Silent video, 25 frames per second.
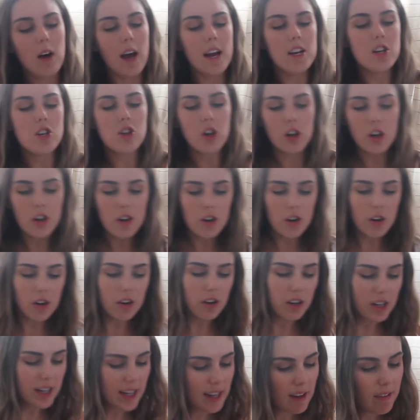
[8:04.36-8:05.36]
I don't
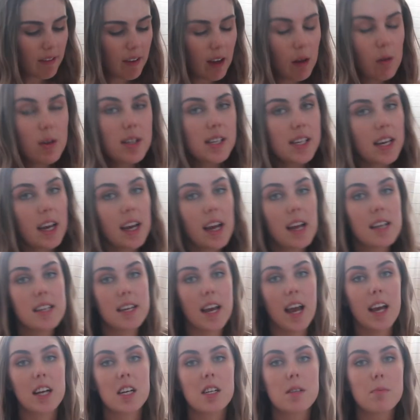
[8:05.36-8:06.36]
know if I would say a
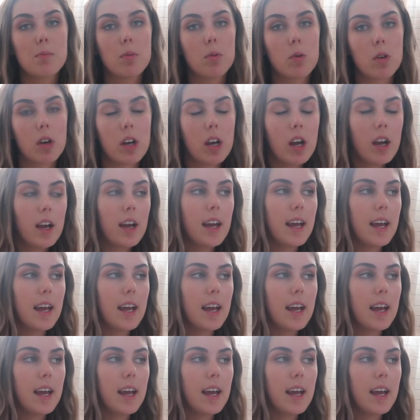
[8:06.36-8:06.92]
textbook